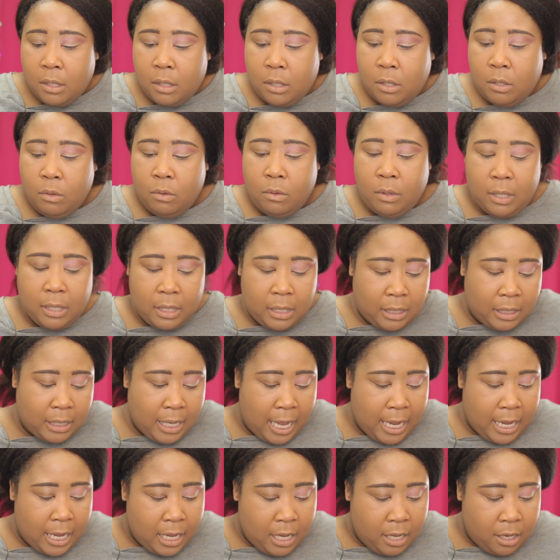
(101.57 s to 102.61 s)
to the
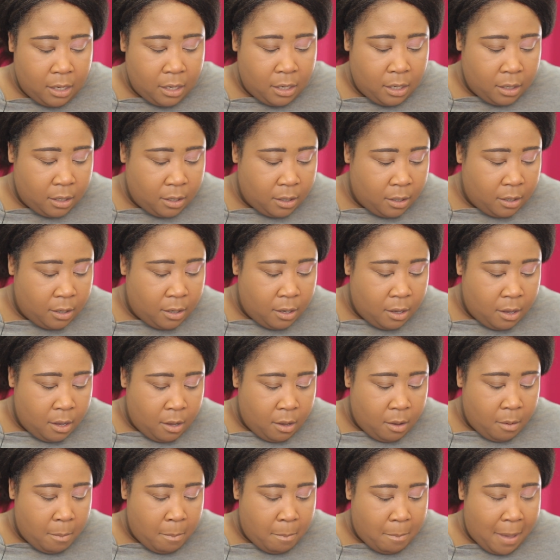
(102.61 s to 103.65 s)
second
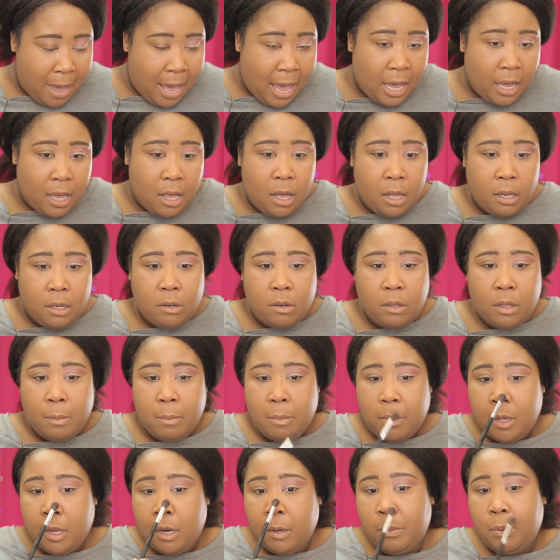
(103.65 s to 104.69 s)
matte color that
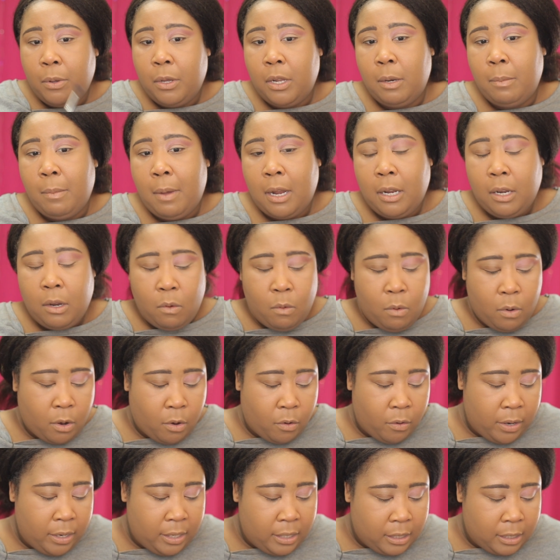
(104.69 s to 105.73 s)
I'm going to put in my lower
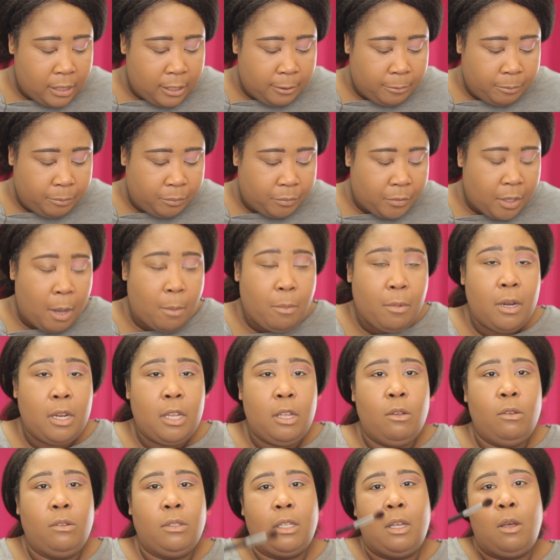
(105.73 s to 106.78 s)
crease. I'm going to
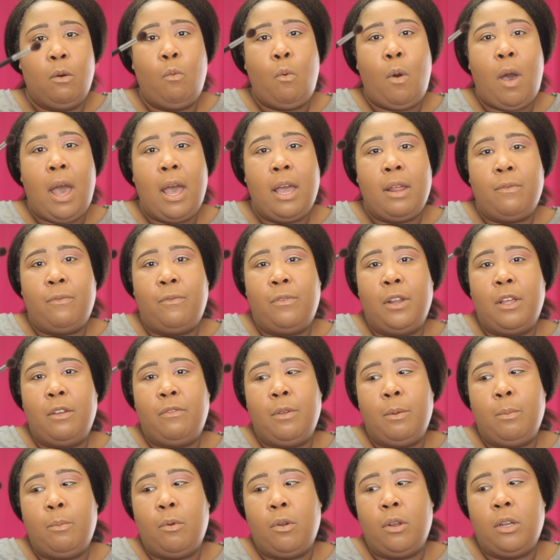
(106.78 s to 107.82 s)
use a wide
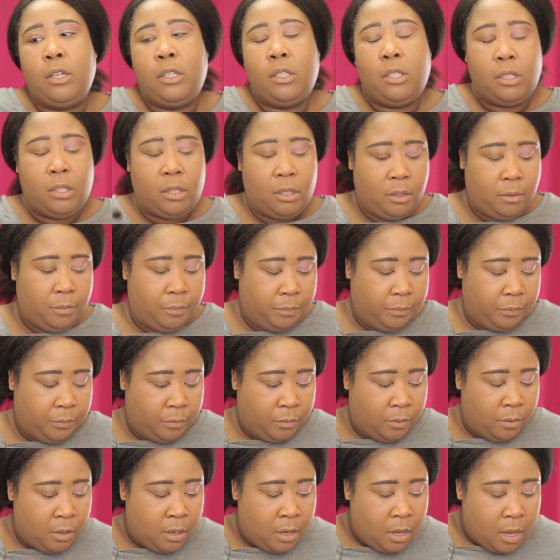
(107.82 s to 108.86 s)
fluffy brush.
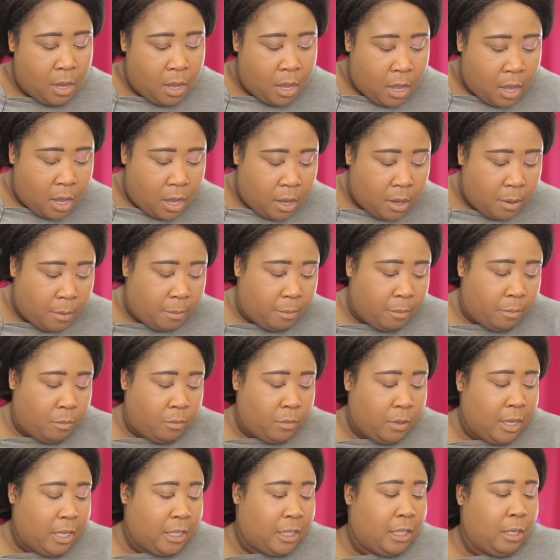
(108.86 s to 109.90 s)

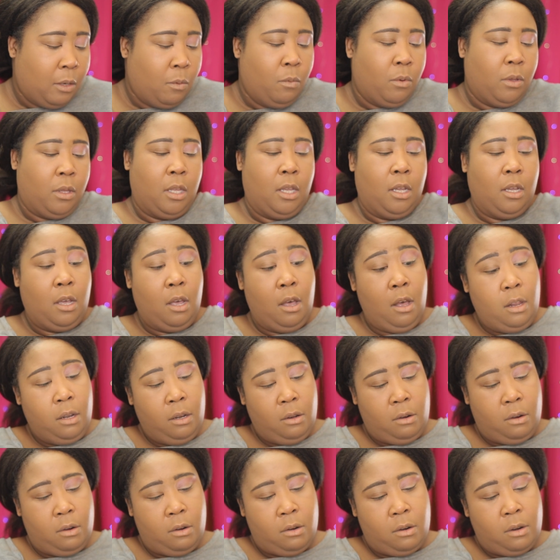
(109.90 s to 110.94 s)
Let's see what the
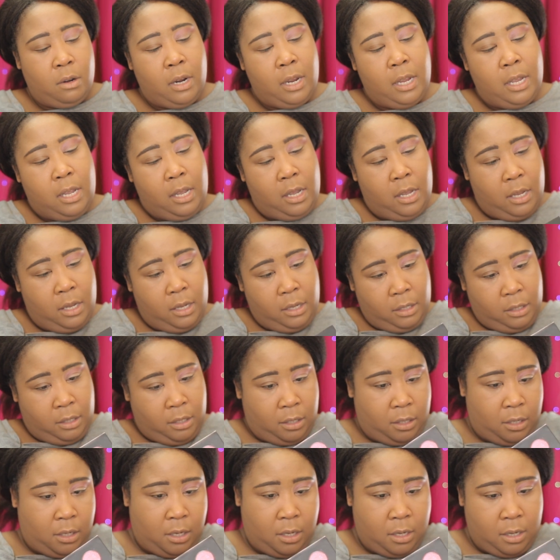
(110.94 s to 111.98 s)
color
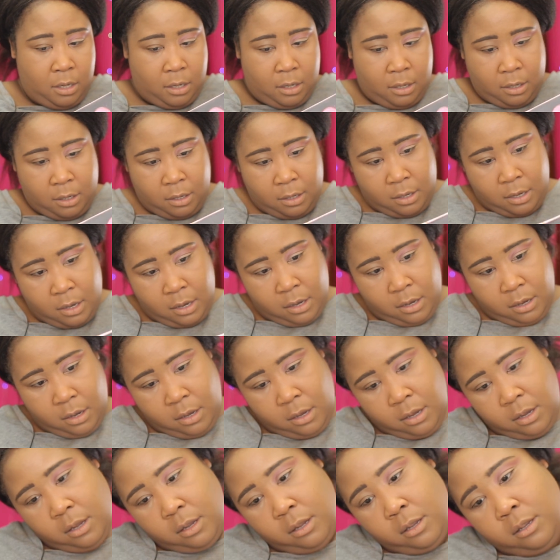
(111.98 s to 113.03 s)
is. It
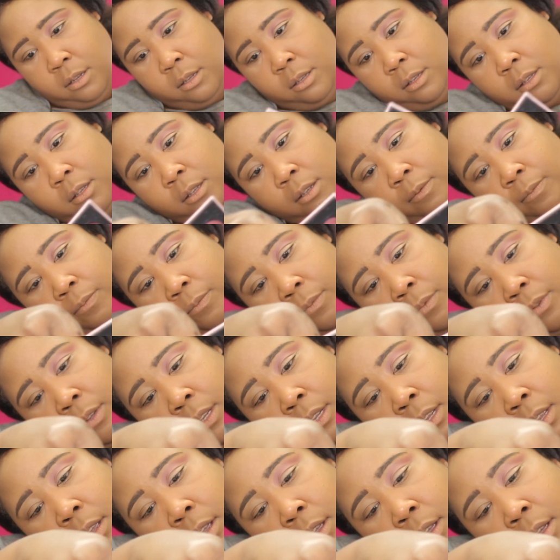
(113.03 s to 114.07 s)
is
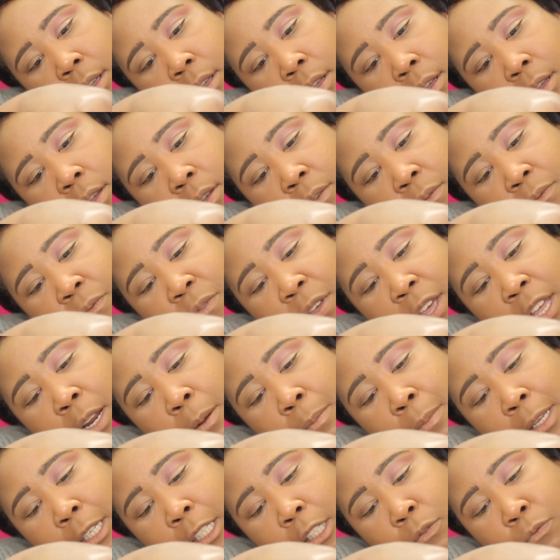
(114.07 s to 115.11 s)

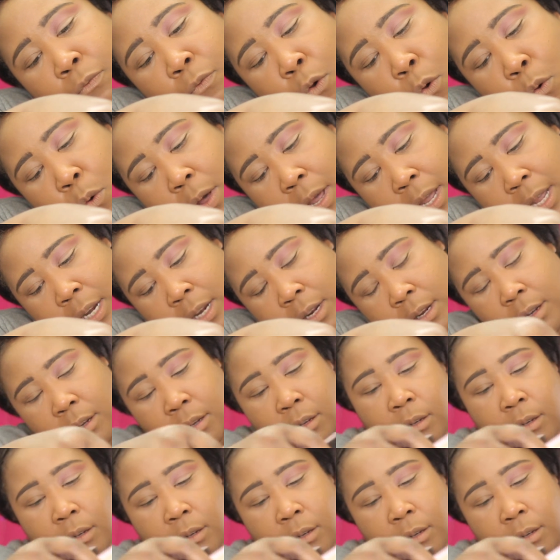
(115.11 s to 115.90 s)
Venomous Void.